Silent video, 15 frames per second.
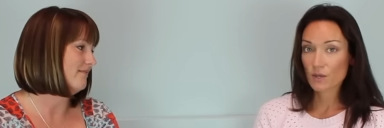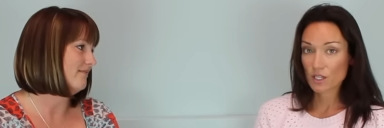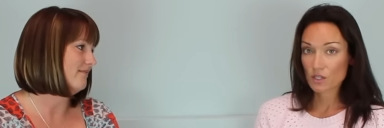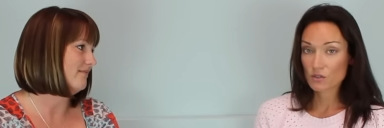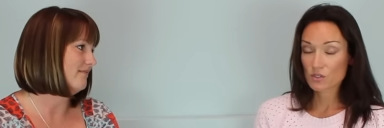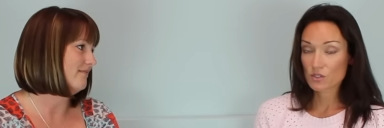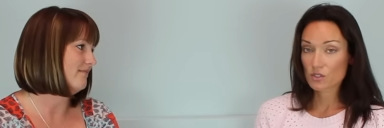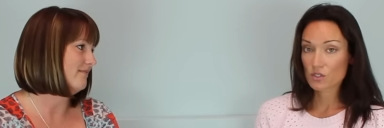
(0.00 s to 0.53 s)
Speaker 1: where
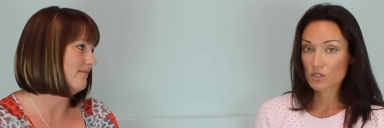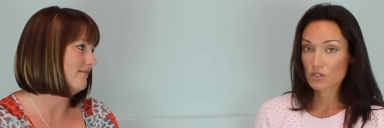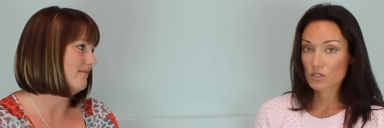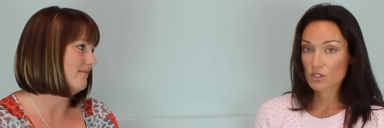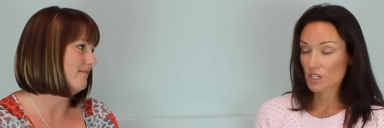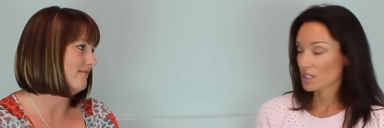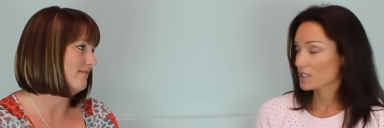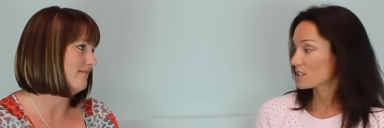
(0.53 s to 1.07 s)
you
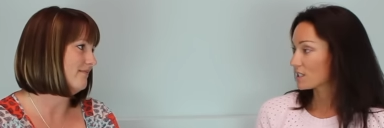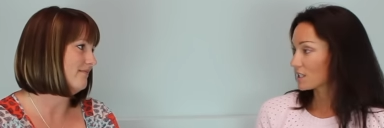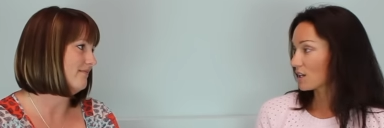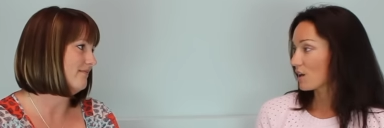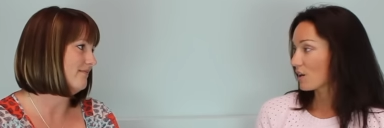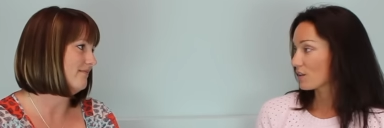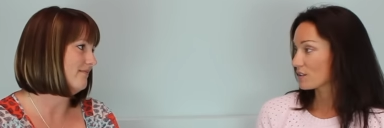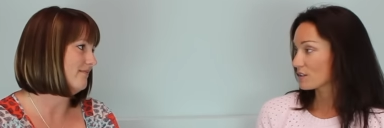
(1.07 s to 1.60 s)
just
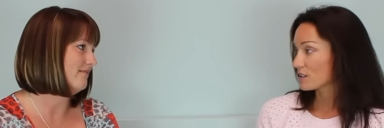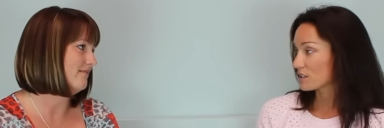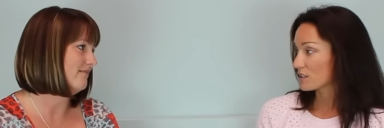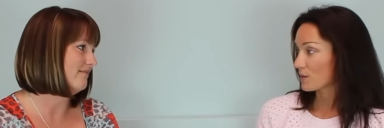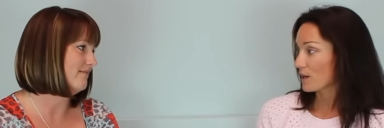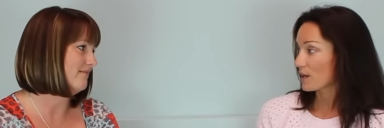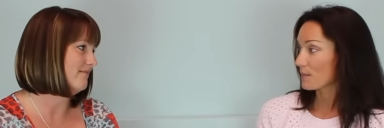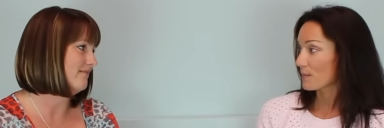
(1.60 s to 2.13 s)
can't
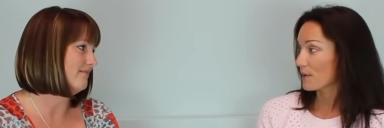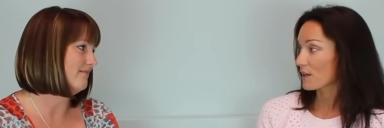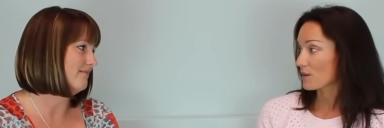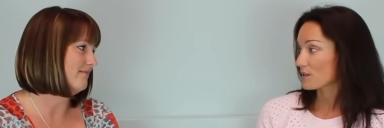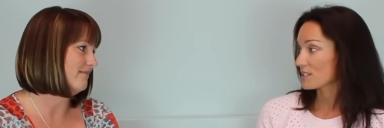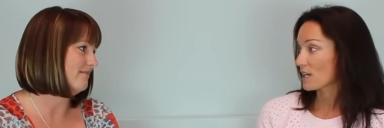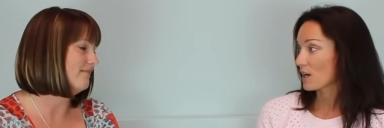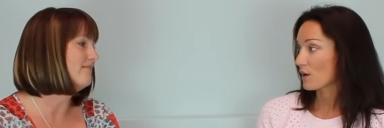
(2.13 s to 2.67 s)
do it by
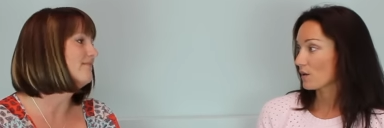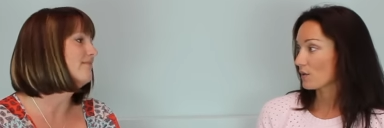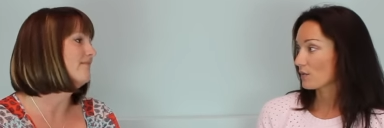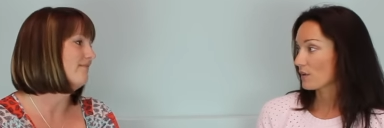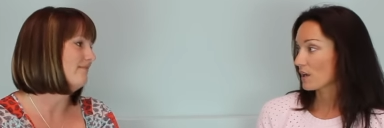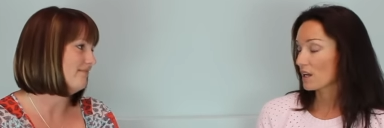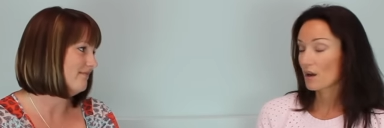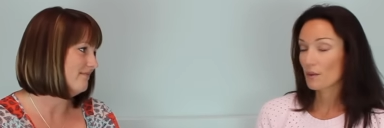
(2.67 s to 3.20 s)
yourself,
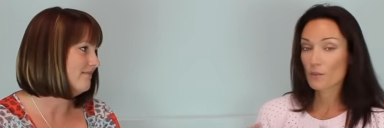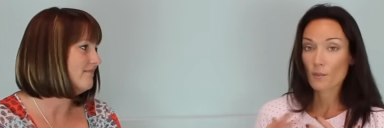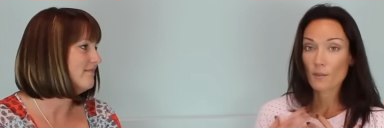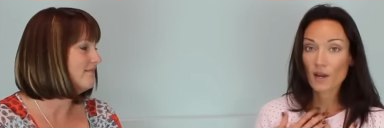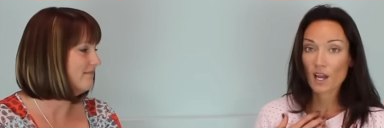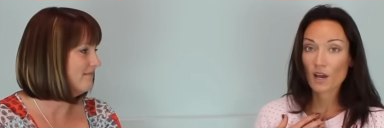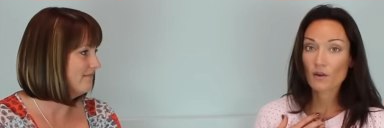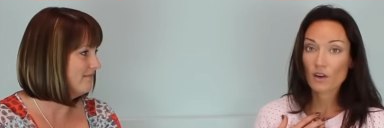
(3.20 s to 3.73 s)
and I'm on
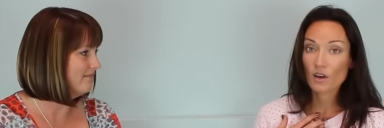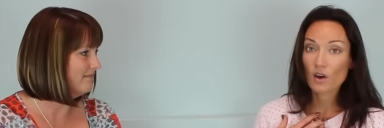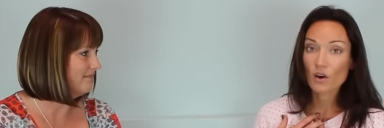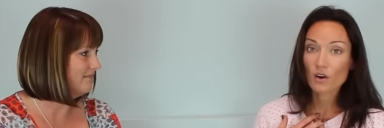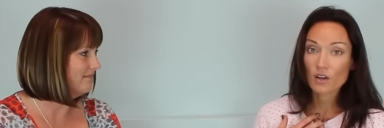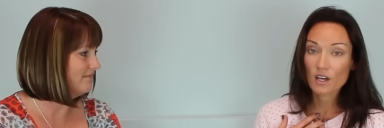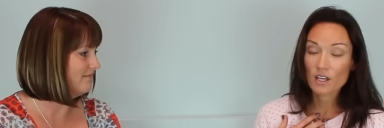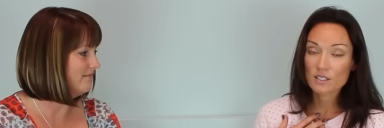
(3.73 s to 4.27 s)
my own a
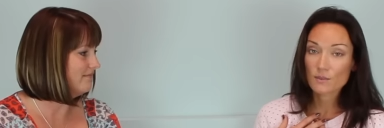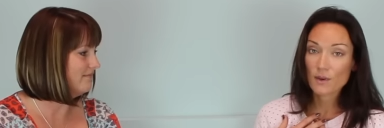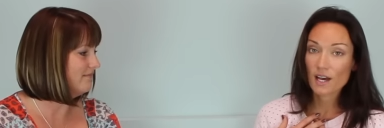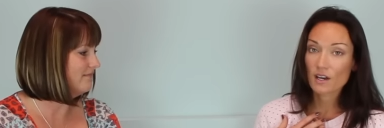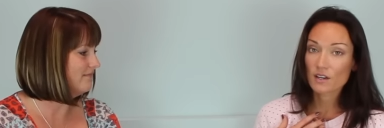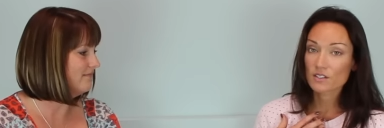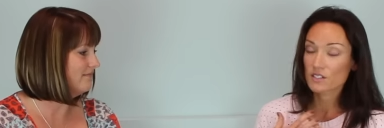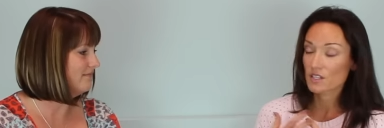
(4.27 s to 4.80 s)
lot as
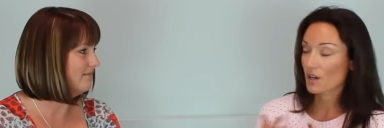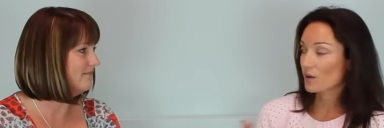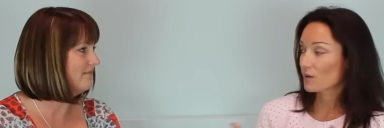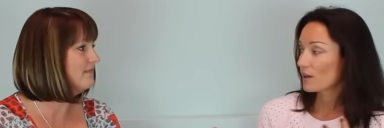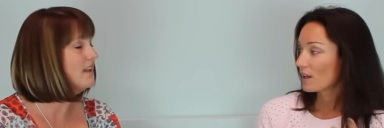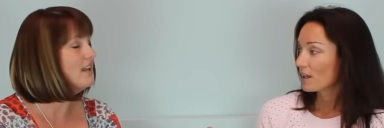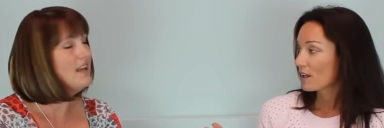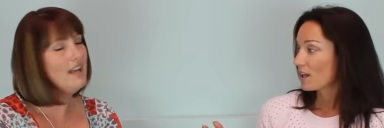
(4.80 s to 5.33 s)
well, so
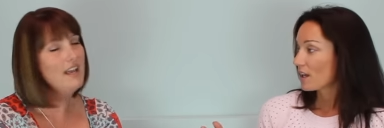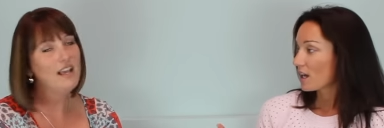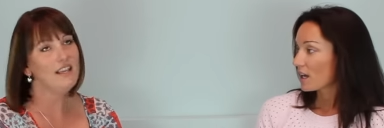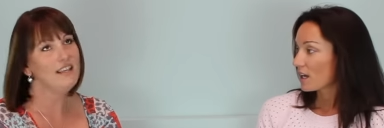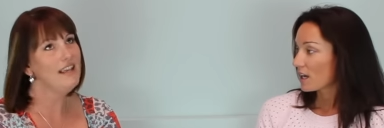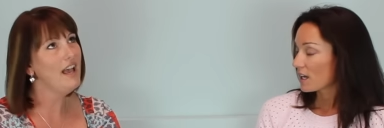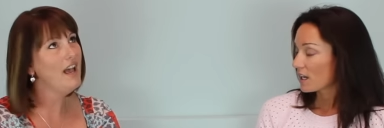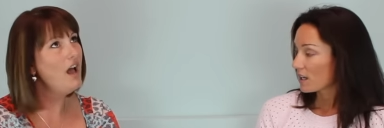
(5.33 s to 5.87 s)

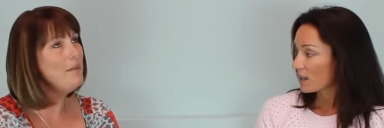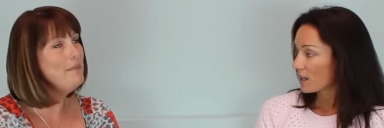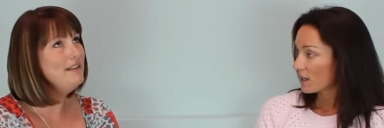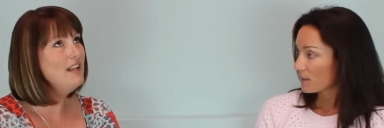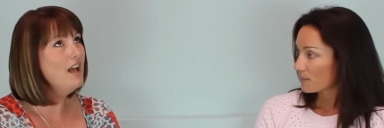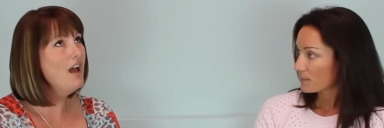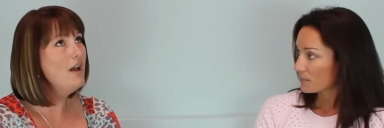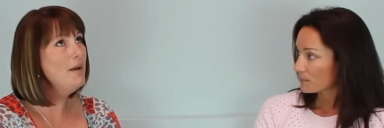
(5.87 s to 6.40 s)
Speaker 2: yeah, I
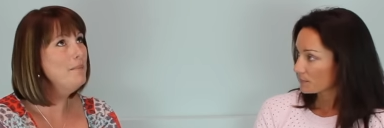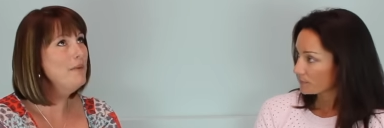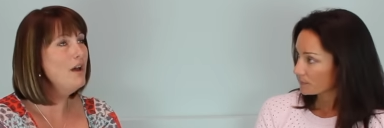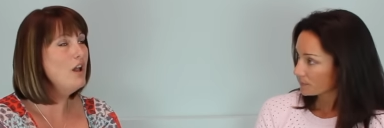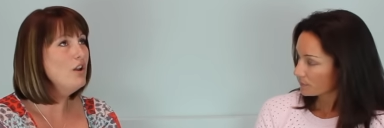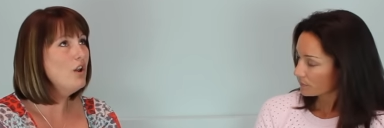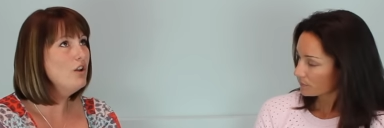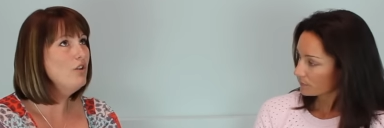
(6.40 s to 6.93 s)
mean, um,
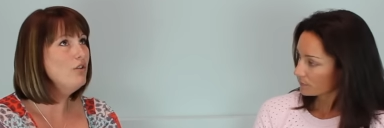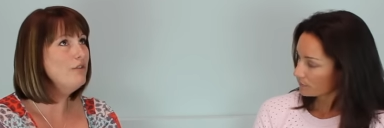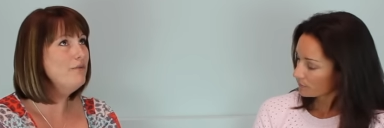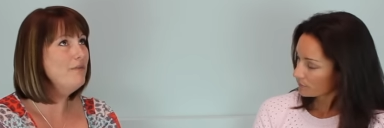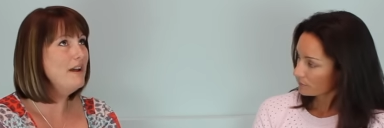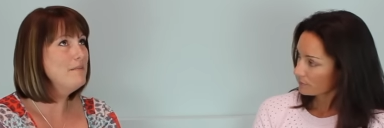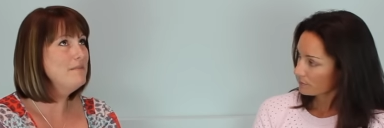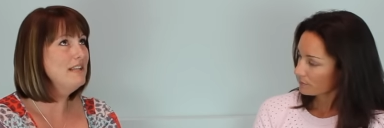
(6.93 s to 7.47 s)
a, lot of
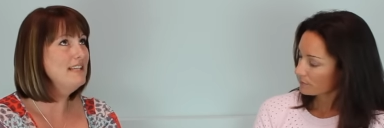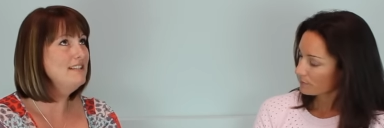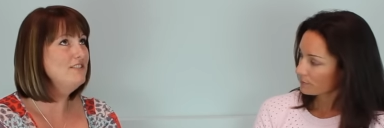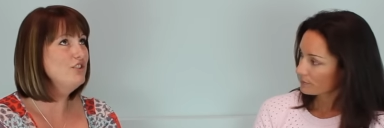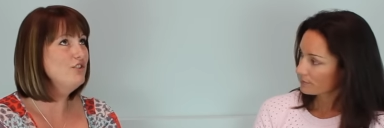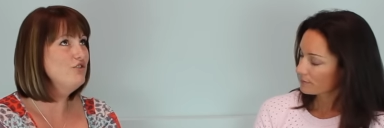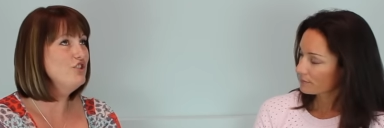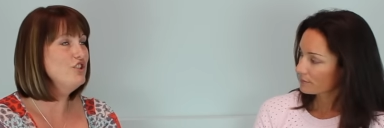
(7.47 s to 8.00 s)
families
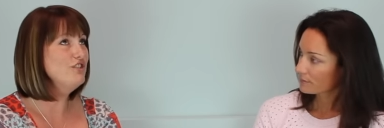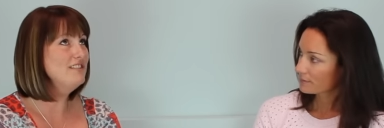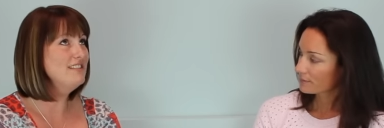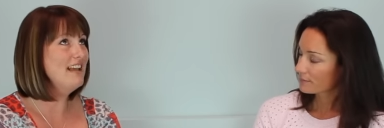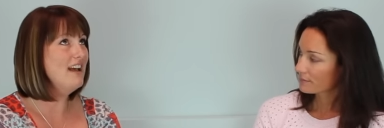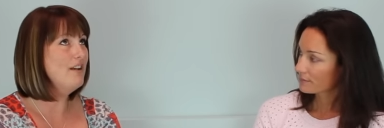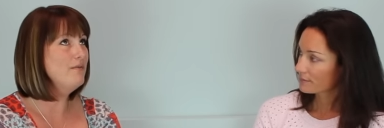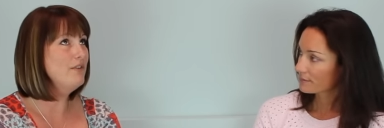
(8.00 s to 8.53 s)
do choose
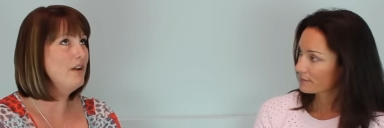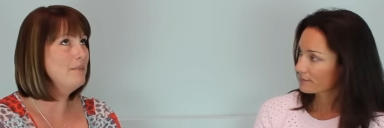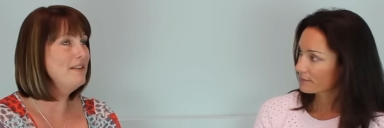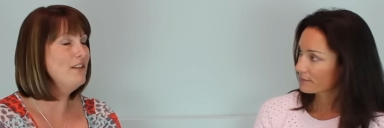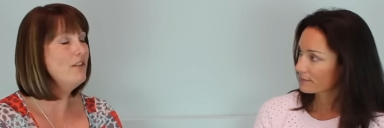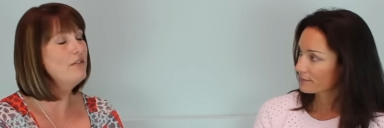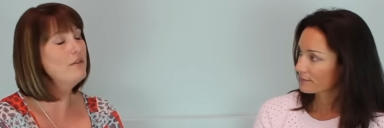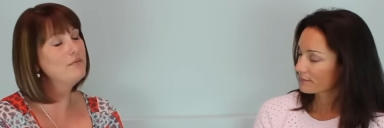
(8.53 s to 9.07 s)
to have, I
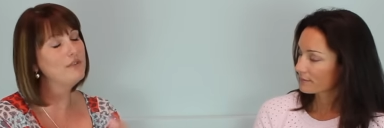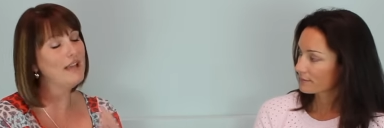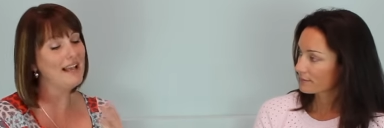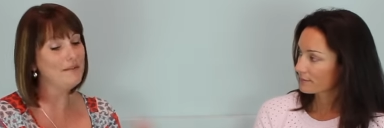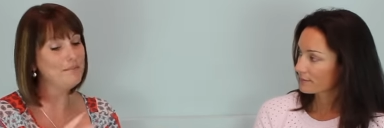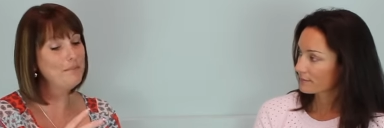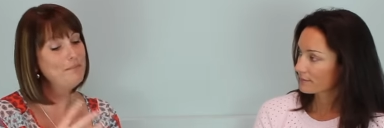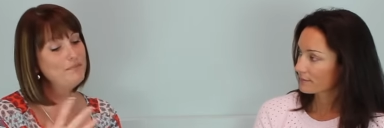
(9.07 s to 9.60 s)
mean,
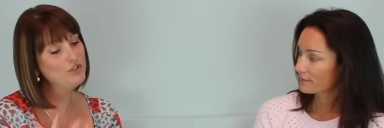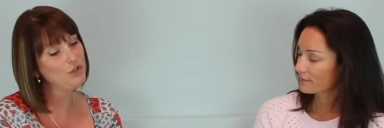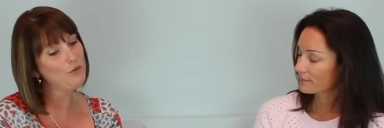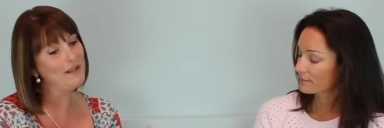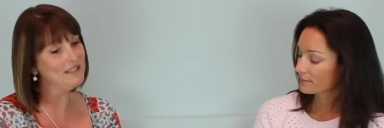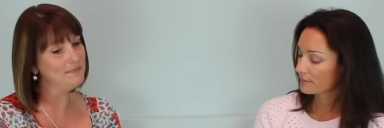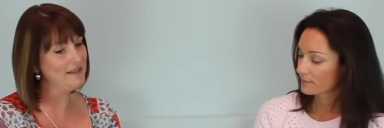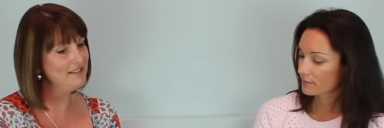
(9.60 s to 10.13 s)
uh, two
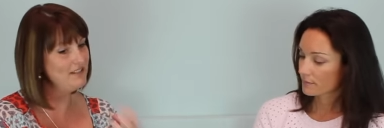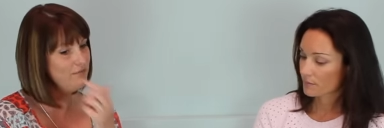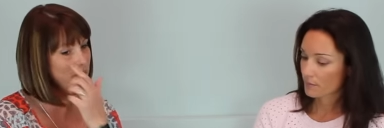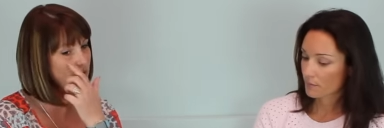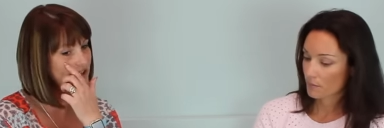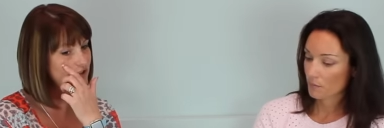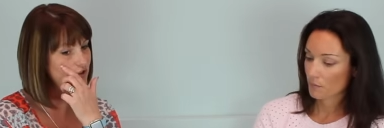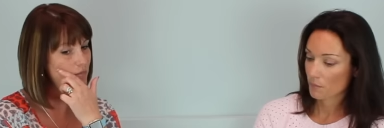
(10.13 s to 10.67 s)
aspects of
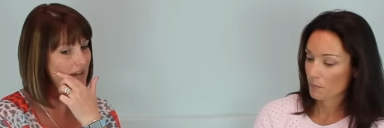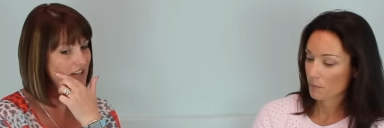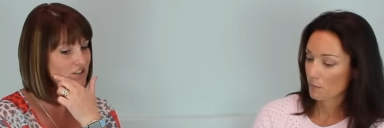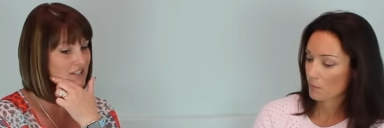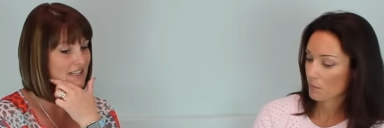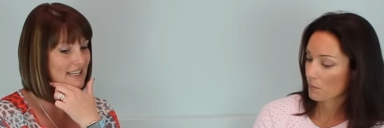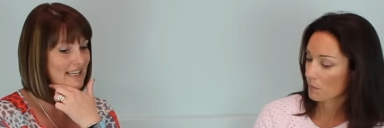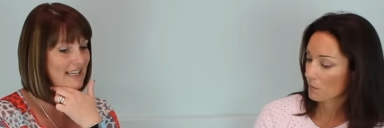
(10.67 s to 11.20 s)
my job
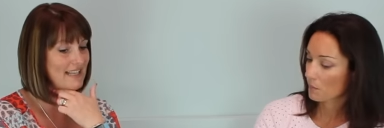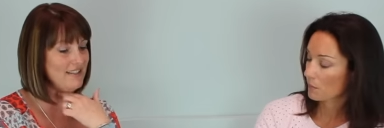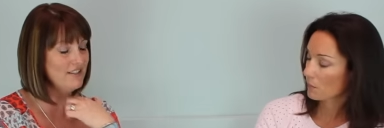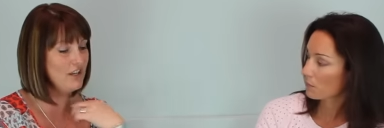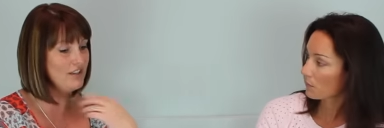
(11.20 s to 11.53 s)
actually is,